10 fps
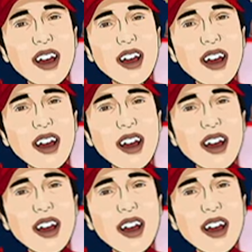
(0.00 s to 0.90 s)

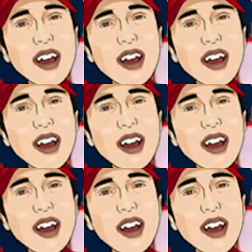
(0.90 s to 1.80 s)

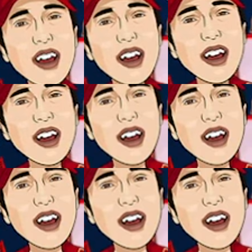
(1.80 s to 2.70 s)

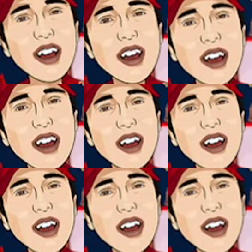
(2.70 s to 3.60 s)

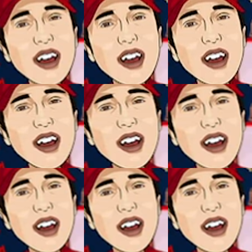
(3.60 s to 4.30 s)
(silent)